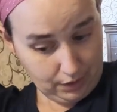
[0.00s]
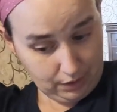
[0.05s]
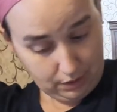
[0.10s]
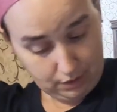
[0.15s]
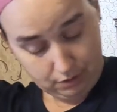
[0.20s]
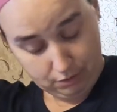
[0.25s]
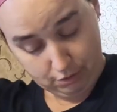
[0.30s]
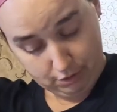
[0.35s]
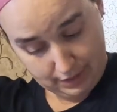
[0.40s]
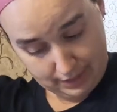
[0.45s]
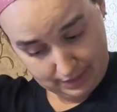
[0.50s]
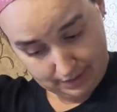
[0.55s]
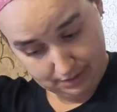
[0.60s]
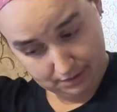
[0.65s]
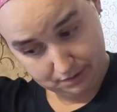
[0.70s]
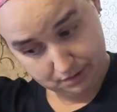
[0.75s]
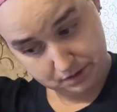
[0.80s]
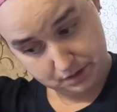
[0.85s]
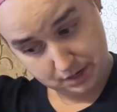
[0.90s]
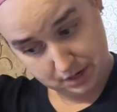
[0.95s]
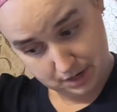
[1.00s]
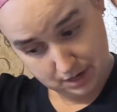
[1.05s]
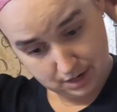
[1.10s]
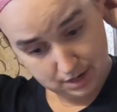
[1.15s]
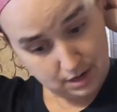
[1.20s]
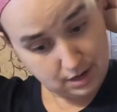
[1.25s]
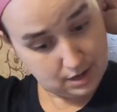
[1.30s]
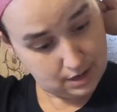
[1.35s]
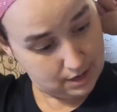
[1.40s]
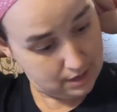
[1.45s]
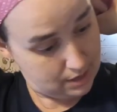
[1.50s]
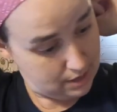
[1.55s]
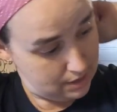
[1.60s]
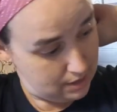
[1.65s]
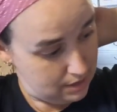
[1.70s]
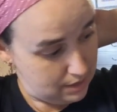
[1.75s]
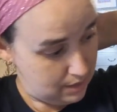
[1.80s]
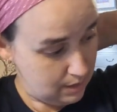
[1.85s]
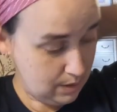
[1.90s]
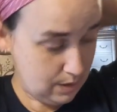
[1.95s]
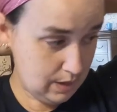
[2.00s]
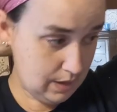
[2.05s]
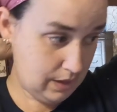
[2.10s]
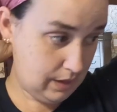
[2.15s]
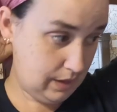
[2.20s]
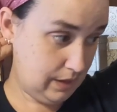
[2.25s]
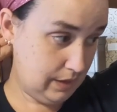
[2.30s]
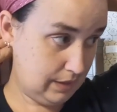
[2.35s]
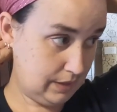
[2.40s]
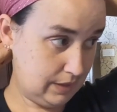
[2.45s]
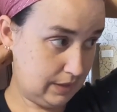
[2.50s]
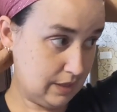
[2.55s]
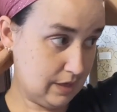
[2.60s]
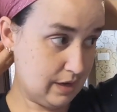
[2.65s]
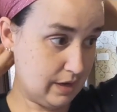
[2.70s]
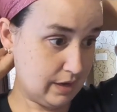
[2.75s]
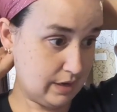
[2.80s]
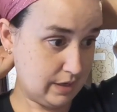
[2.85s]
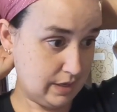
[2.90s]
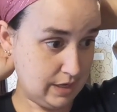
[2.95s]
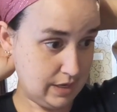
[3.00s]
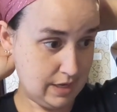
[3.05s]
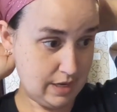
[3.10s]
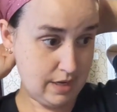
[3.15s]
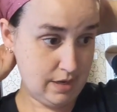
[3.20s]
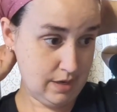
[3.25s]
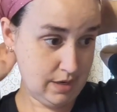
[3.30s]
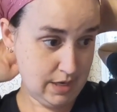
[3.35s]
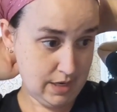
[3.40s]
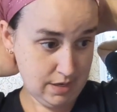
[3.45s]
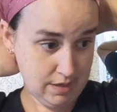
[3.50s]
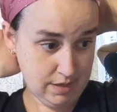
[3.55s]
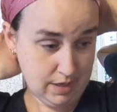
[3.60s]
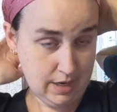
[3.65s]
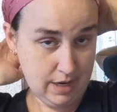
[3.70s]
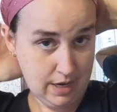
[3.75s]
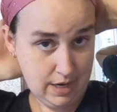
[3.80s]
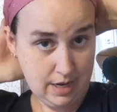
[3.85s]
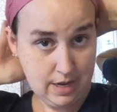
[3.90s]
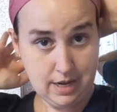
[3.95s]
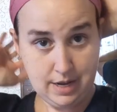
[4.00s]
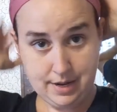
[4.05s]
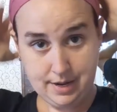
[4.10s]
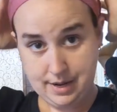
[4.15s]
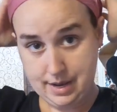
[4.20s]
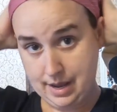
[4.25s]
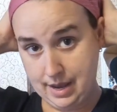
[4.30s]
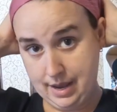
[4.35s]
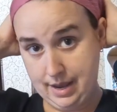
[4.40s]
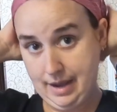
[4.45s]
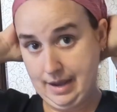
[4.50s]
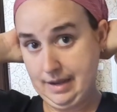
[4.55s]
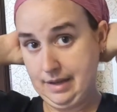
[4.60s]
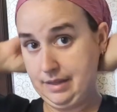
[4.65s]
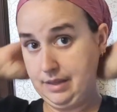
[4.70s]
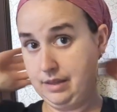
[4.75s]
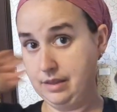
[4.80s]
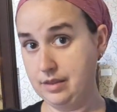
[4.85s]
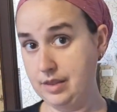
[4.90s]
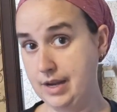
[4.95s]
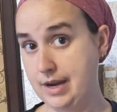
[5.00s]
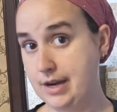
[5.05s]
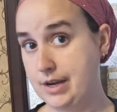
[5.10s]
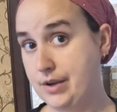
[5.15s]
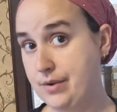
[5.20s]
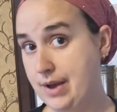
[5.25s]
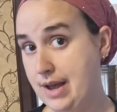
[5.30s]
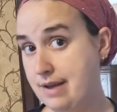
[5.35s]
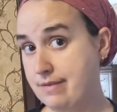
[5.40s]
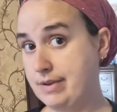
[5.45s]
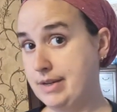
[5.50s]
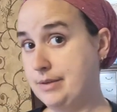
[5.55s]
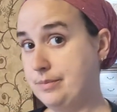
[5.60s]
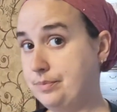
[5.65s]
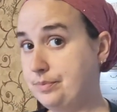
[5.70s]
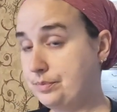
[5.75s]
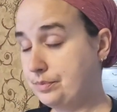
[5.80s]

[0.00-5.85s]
around and tuck, and there you have it.